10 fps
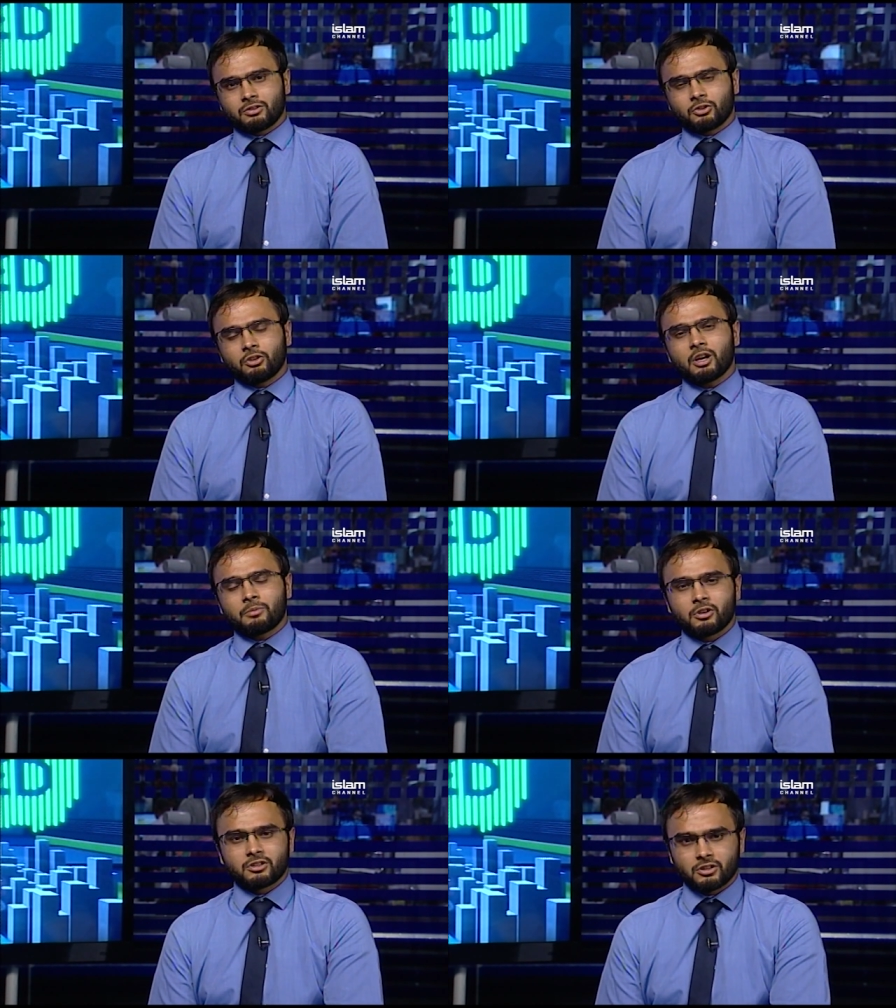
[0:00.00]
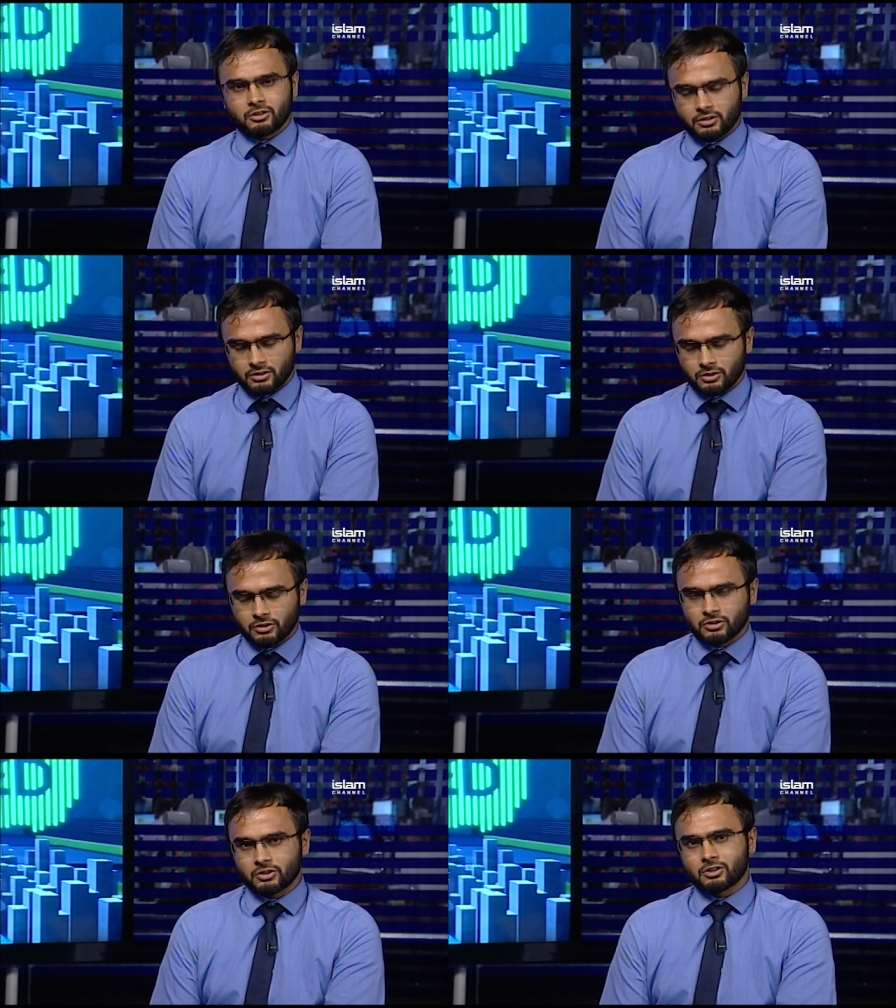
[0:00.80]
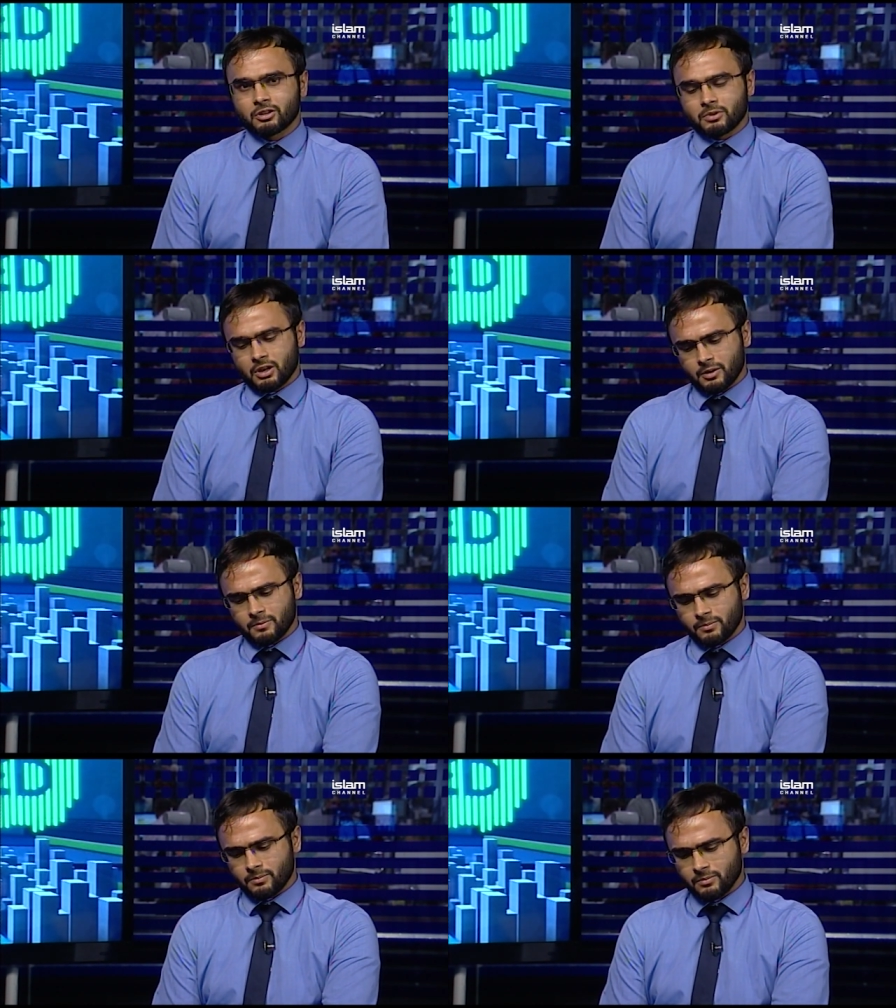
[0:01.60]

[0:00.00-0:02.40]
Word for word: that, so on that point, so to, so to disturb, um,